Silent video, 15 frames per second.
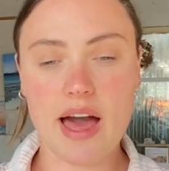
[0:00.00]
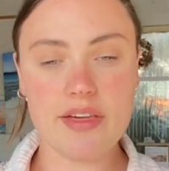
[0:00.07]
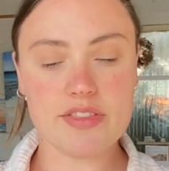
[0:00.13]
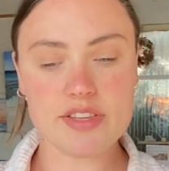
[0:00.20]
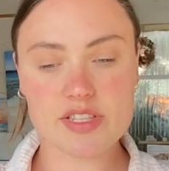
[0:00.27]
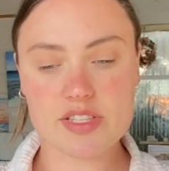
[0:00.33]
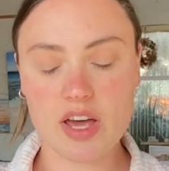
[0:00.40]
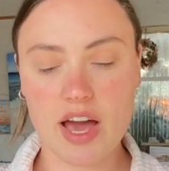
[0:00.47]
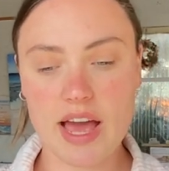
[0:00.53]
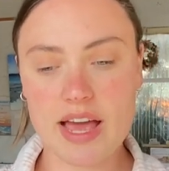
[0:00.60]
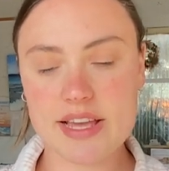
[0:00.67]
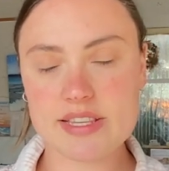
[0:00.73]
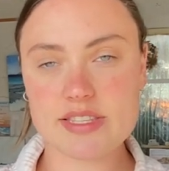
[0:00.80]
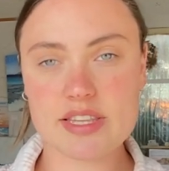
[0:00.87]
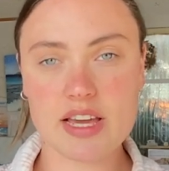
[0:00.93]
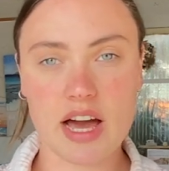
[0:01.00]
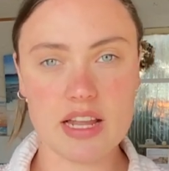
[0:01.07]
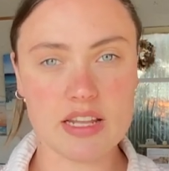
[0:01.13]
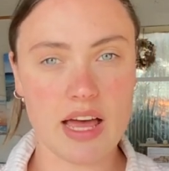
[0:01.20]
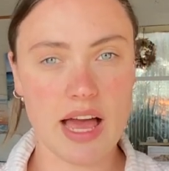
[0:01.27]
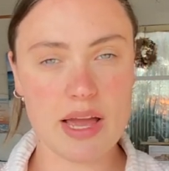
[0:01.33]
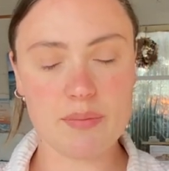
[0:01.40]
the size, the
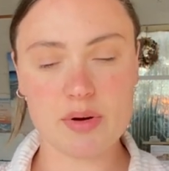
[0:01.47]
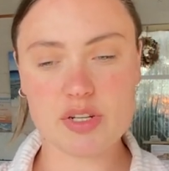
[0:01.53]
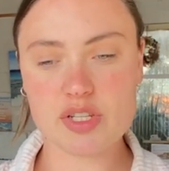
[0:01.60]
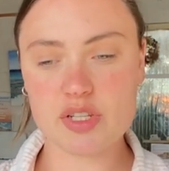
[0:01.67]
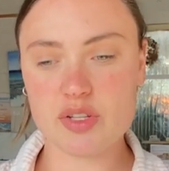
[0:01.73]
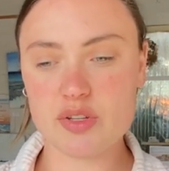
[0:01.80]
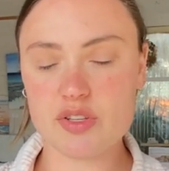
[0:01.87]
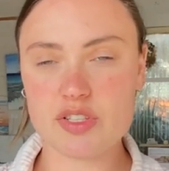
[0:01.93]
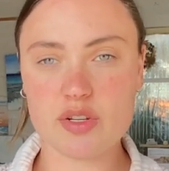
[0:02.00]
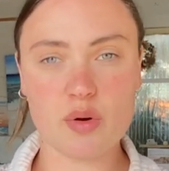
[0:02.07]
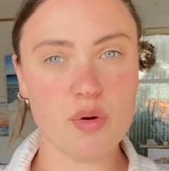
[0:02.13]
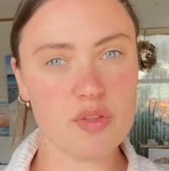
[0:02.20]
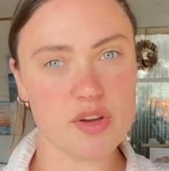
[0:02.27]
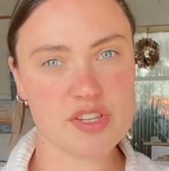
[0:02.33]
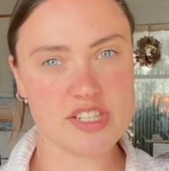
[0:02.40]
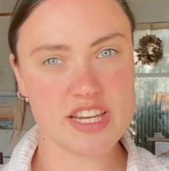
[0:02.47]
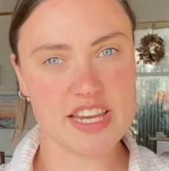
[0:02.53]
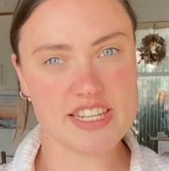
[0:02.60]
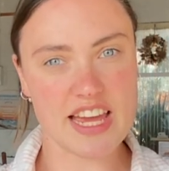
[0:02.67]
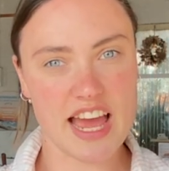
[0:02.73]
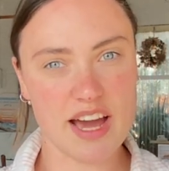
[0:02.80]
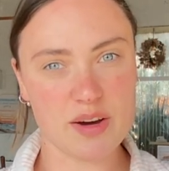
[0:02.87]
color I want to use, and all those
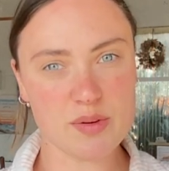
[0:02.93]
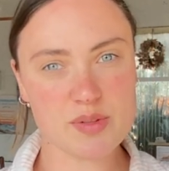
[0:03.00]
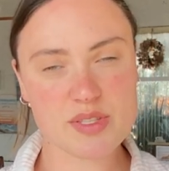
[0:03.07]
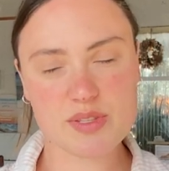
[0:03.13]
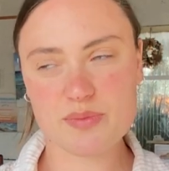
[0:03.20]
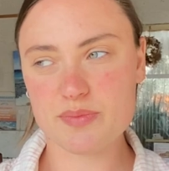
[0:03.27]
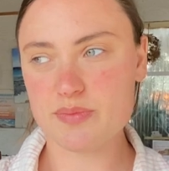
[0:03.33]
details.